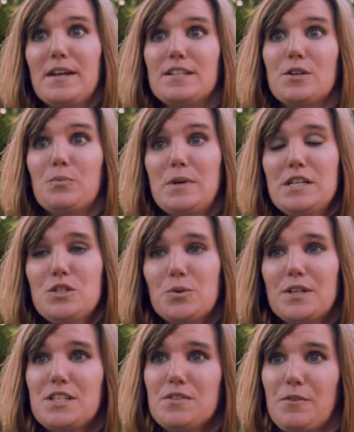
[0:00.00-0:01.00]
that is a
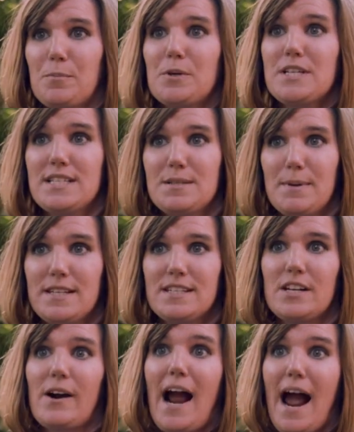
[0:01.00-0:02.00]
resource for participants
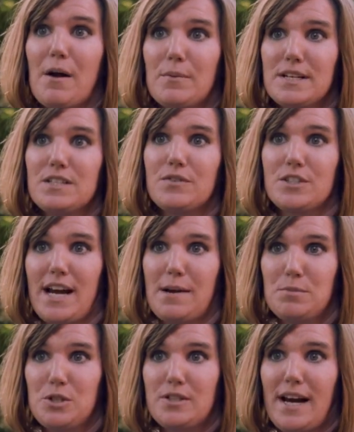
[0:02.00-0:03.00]
that are at risk for
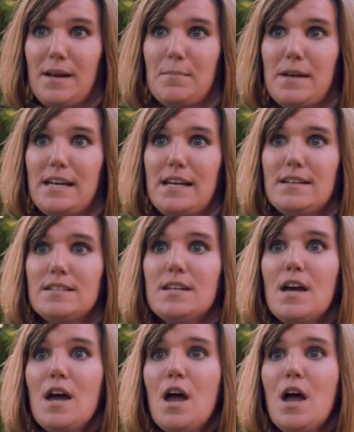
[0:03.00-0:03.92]
type 2 diabetes.